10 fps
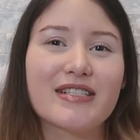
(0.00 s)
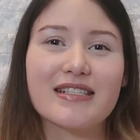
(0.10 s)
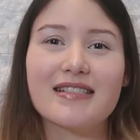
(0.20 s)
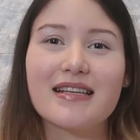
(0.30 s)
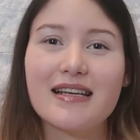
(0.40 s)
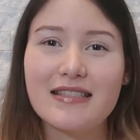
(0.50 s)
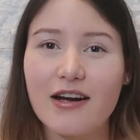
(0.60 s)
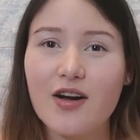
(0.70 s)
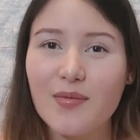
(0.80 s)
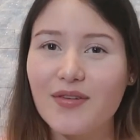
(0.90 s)
which is
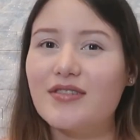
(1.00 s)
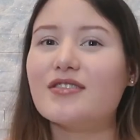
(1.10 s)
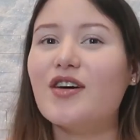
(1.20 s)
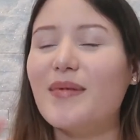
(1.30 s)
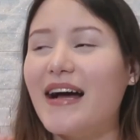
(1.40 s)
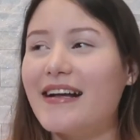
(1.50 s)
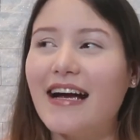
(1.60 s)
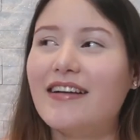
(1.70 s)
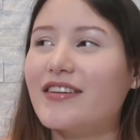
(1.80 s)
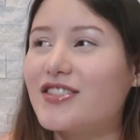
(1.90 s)
terrible, so bad.
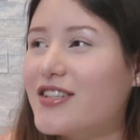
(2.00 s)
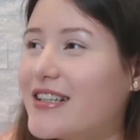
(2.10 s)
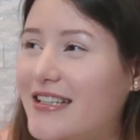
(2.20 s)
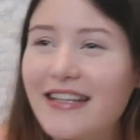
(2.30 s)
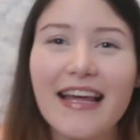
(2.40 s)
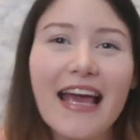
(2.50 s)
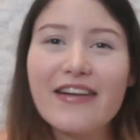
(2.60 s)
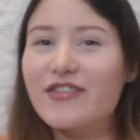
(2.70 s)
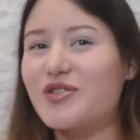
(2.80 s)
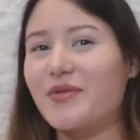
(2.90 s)
I looked so ugly, the
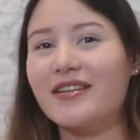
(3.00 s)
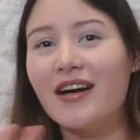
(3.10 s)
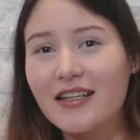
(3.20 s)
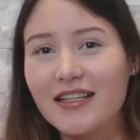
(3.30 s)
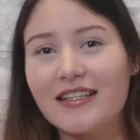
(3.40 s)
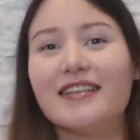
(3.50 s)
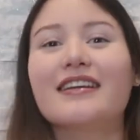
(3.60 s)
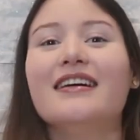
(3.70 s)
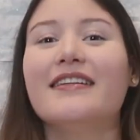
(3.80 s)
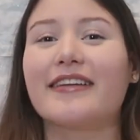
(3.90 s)
angles were not
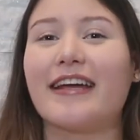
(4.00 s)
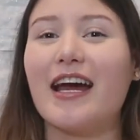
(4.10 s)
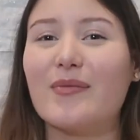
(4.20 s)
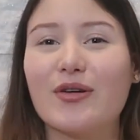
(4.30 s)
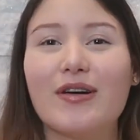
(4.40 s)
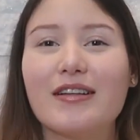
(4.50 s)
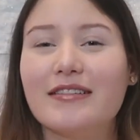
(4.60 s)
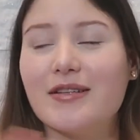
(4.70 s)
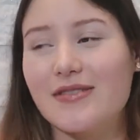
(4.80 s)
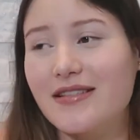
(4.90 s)
good, the camera
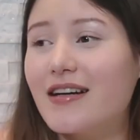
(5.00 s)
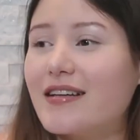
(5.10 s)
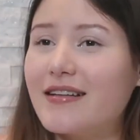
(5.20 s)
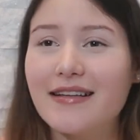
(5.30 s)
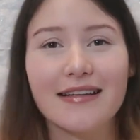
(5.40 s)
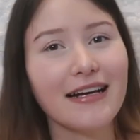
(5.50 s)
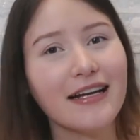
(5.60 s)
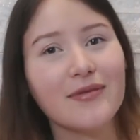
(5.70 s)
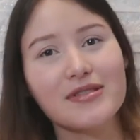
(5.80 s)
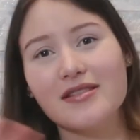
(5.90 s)
quality was not good, the
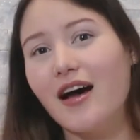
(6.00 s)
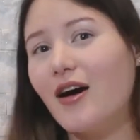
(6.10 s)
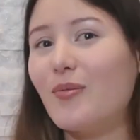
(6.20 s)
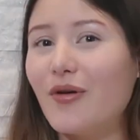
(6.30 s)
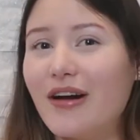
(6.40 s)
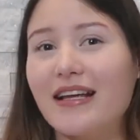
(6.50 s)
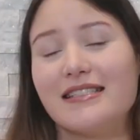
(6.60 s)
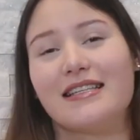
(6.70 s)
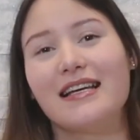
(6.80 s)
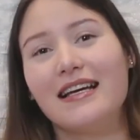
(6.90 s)
lighting was not on
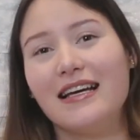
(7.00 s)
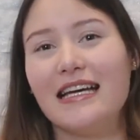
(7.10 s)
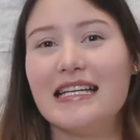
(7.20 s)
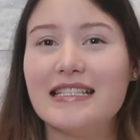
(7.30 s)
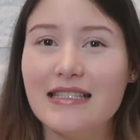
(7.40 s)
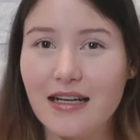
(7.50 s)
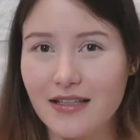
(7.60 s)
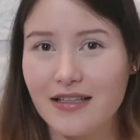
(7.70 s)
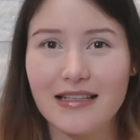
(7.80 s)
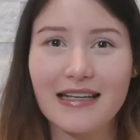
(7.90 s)
point,
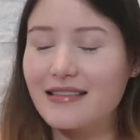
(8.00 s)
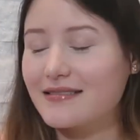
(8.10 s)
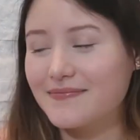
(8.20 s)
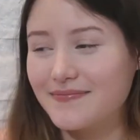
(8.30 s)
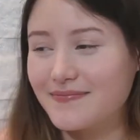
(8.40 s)
not good, like